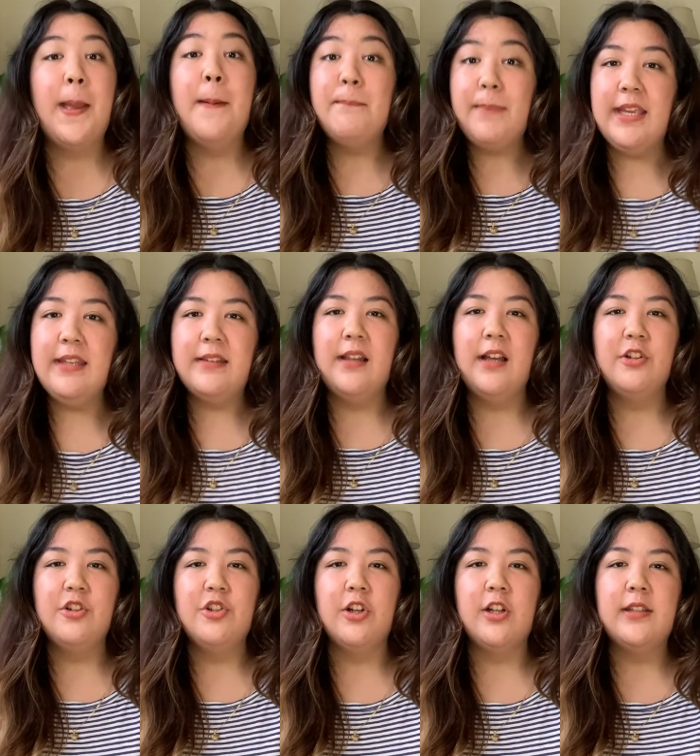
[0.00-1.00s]
Paint
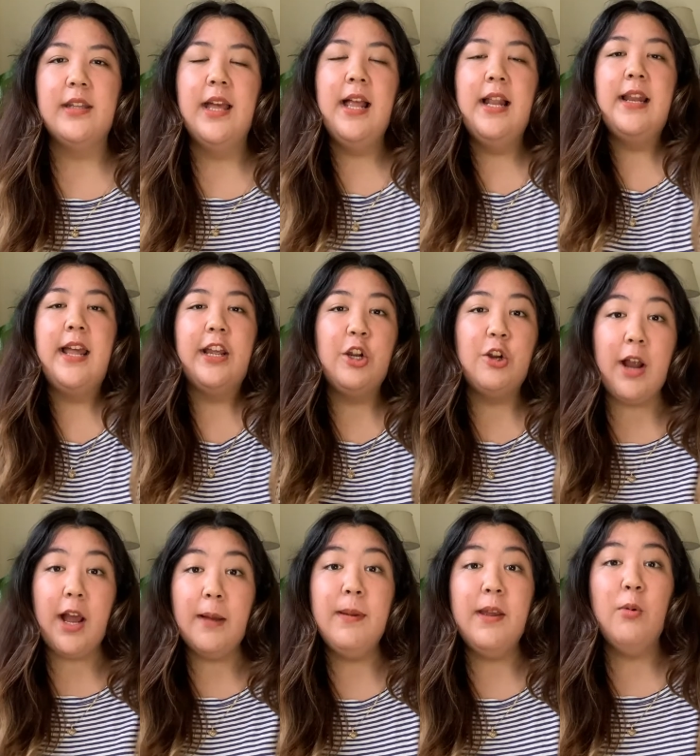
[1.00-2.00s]
lang jud. Like
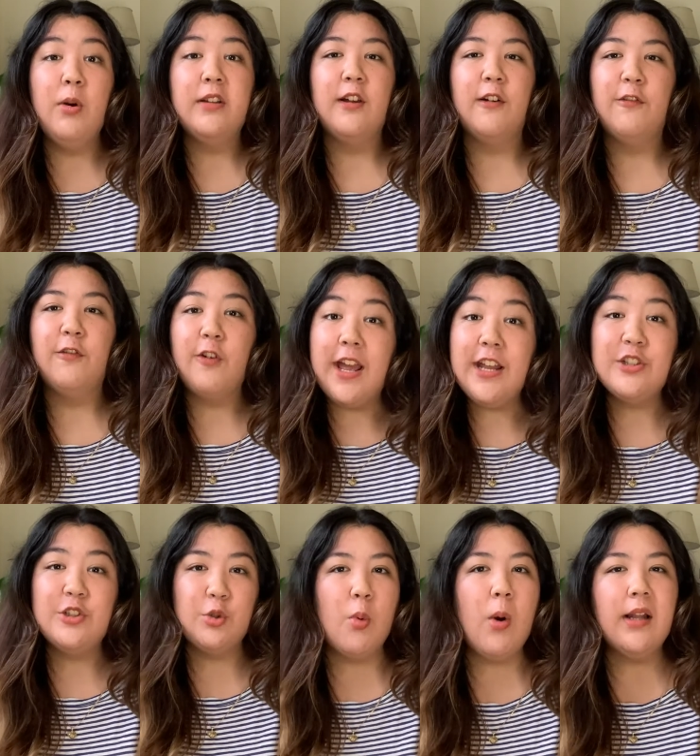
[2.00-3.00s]
grabe what a
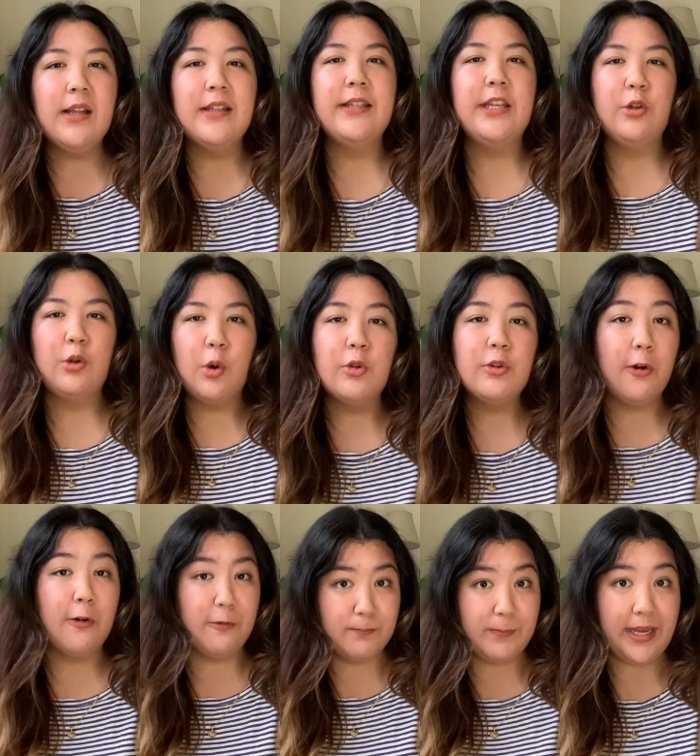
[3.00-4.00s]
fresh quality
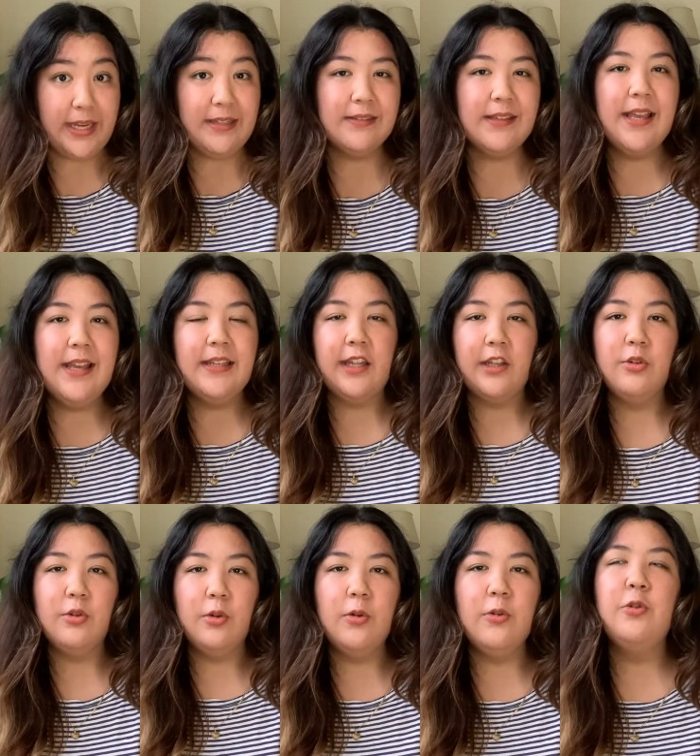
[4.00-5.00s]
coat of paint
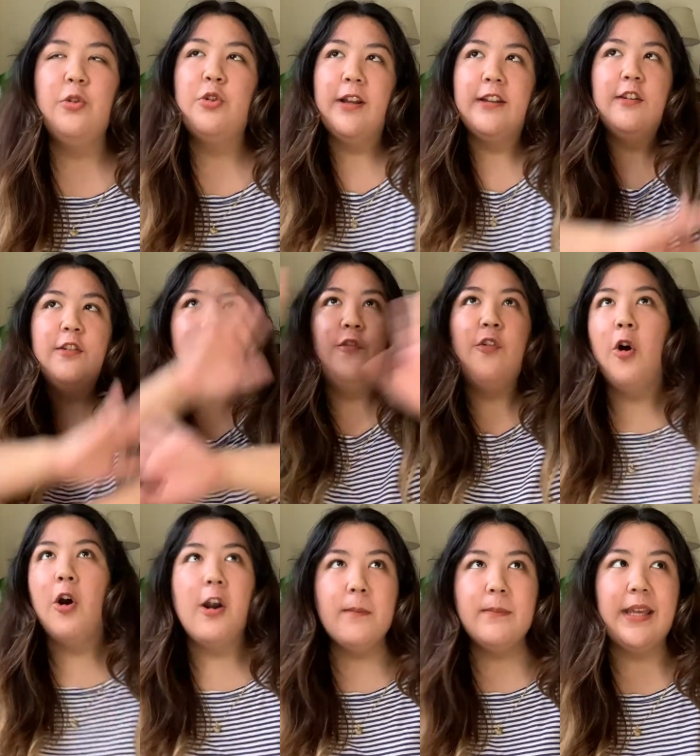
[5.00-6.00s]
can do to
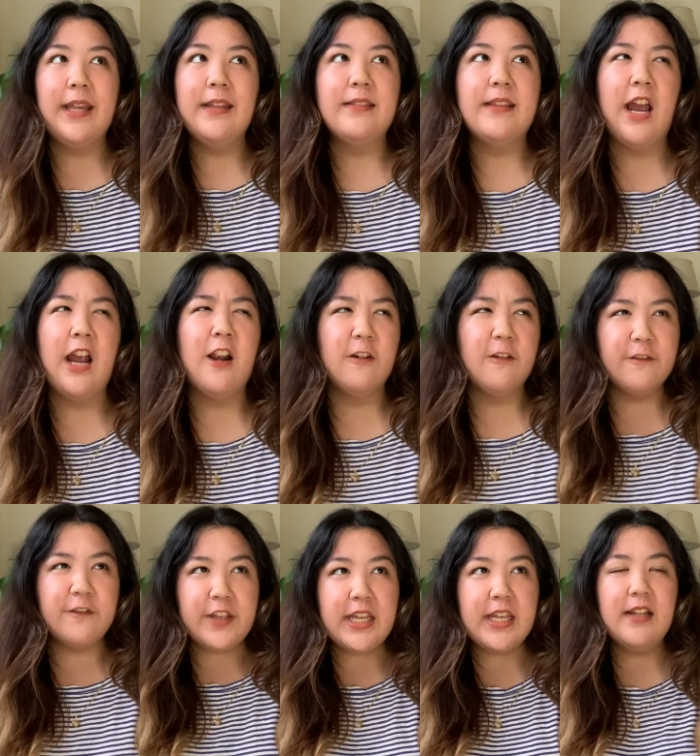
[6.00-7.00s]
transform the entire
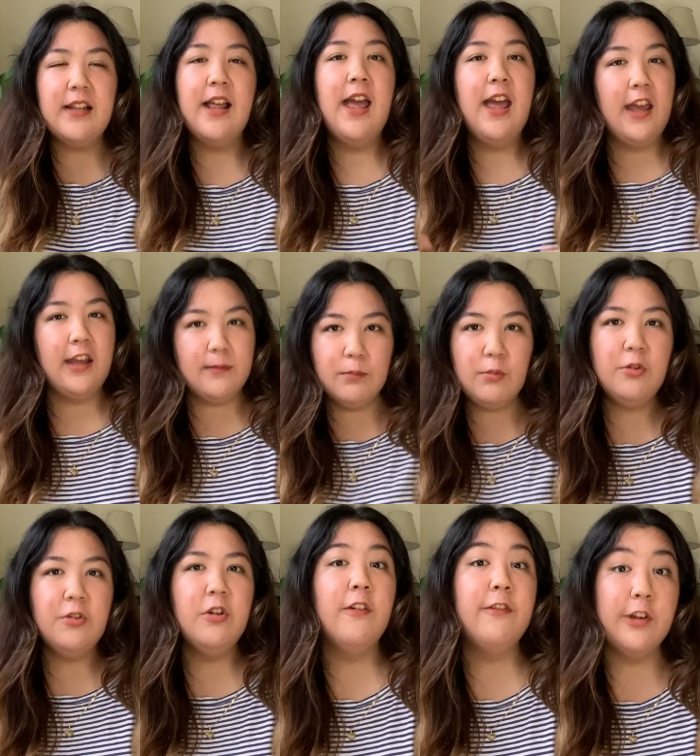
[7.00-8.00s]
feel and
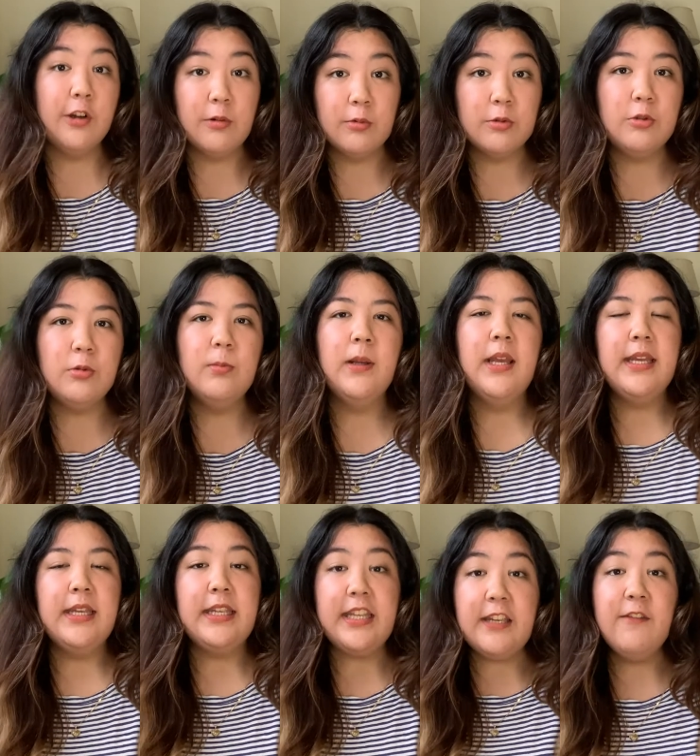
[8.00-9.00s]
mood of your room,
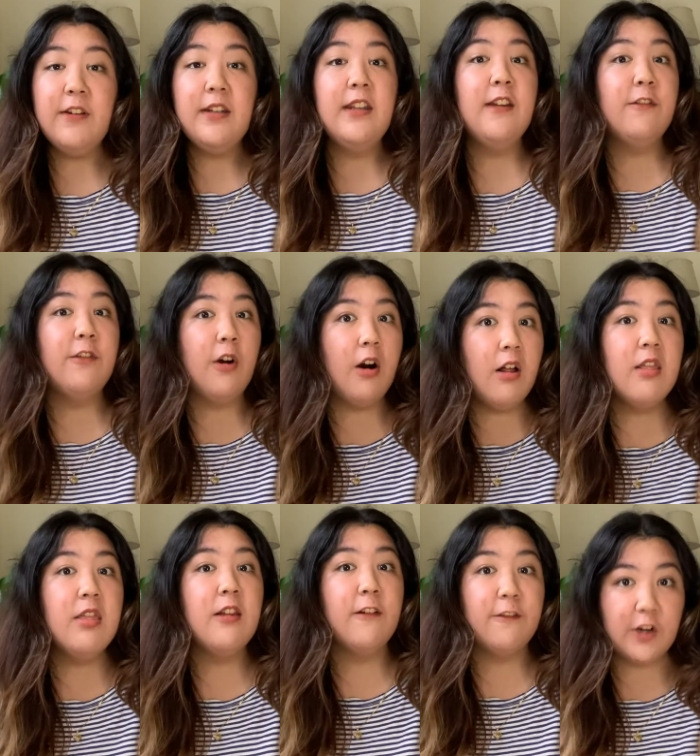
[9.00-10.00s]
even if
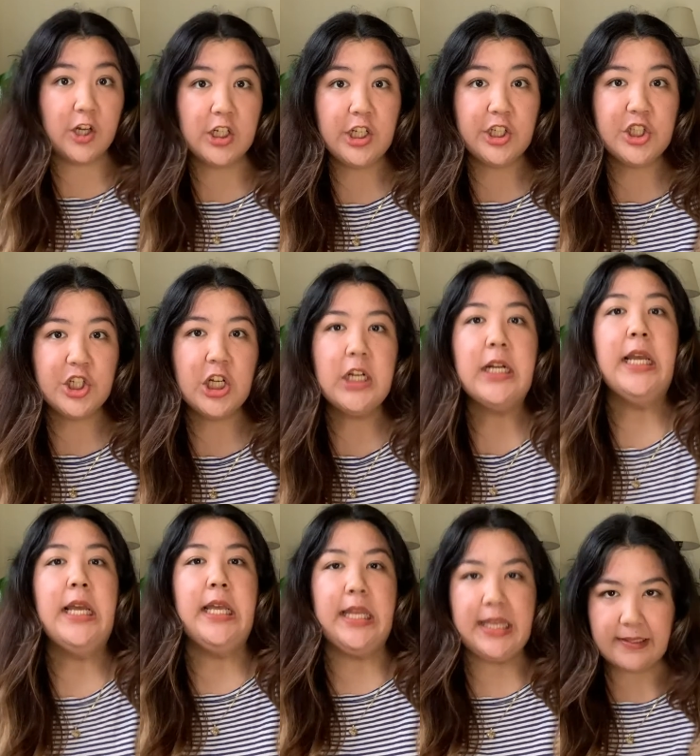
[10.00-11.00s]
all the furniture
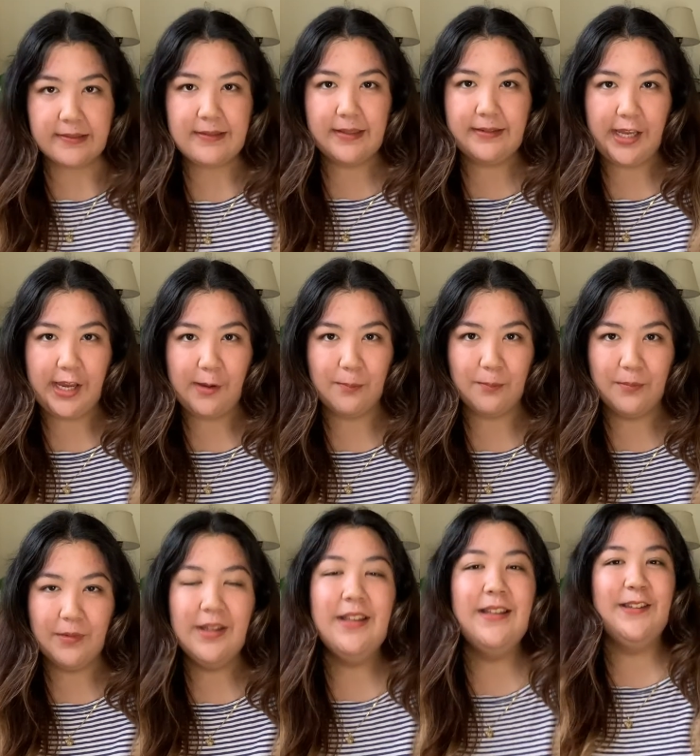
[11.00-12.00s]
is the
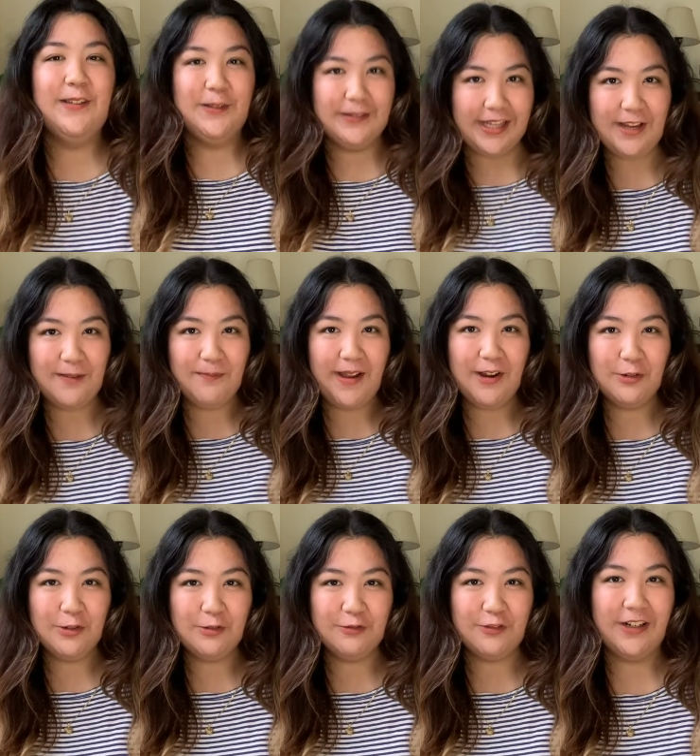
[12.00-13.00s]
same. So take my room for